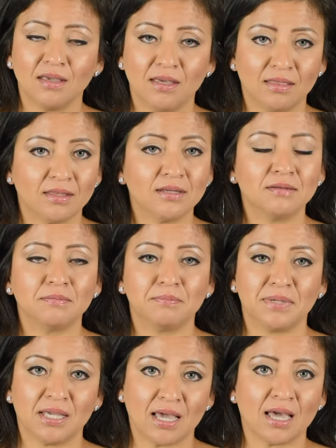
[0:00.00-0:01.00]

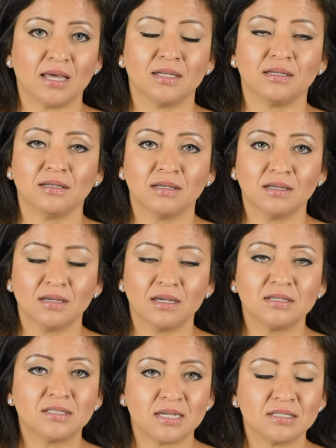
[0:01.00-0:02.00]
Ethan began
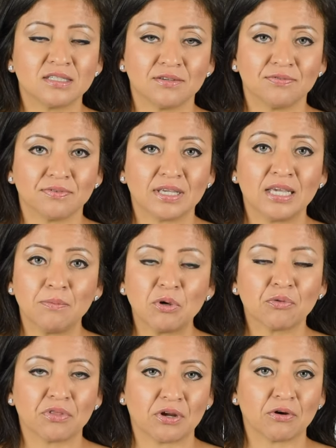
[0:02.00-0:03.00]
intensive
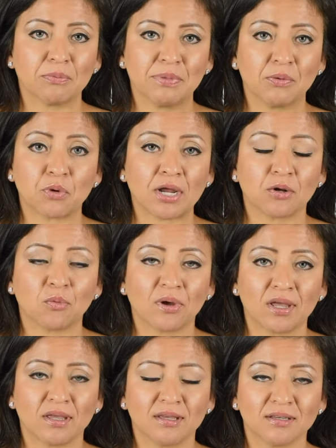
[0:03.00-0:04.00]
chemotherapy right
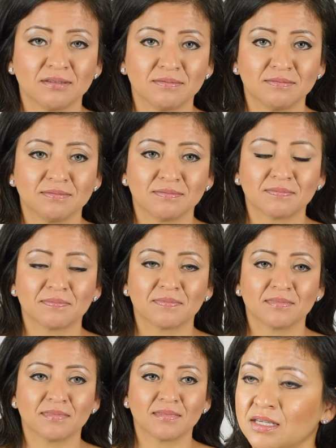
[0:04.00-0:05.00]
away.
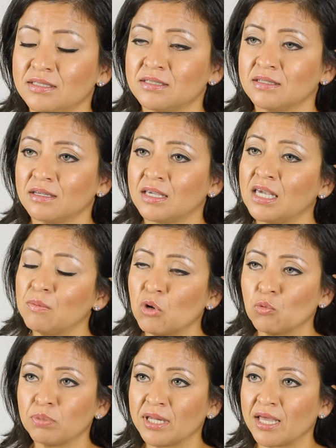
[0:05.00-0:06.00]
His
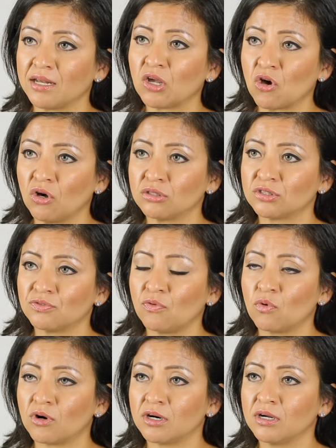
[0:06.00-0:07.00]
chemo plan calls
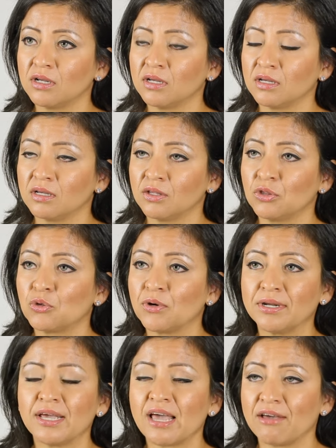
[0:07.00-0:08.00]
for
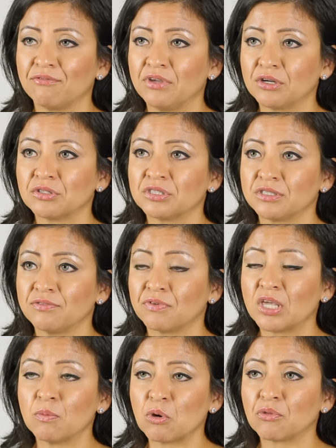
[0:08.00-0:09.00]
three and a half years
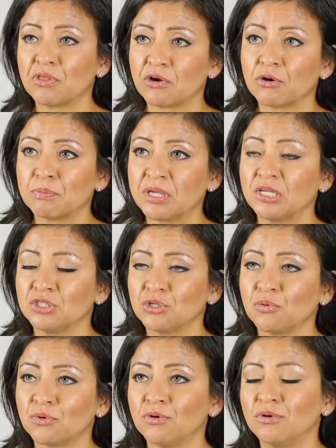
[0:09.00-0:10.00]
of chemotherapy in
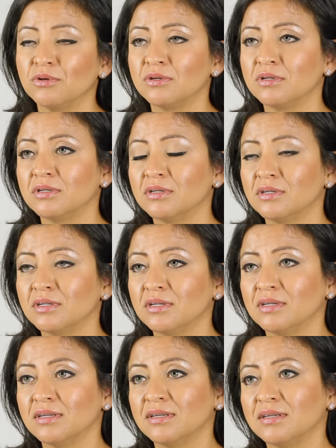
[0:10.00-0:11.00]
total.
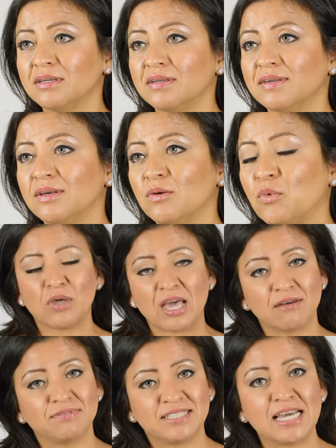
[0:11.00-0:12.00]
We
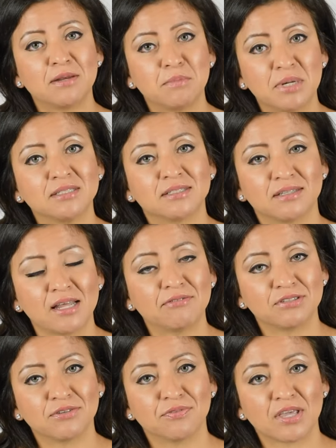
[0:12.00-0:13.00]
have 10 months
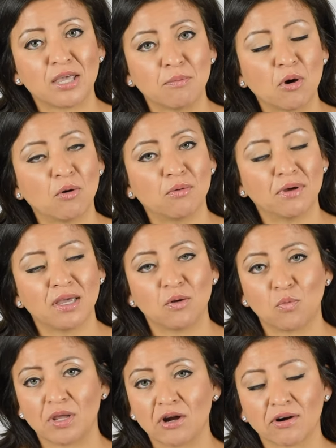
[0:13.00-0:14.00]
left of chemo
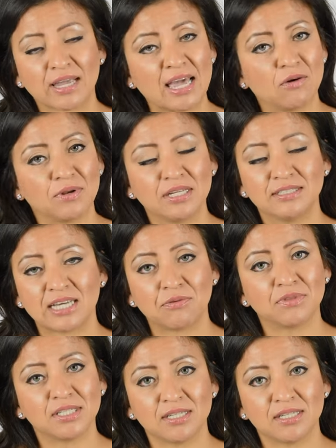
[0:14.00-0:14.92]
and we are counting down the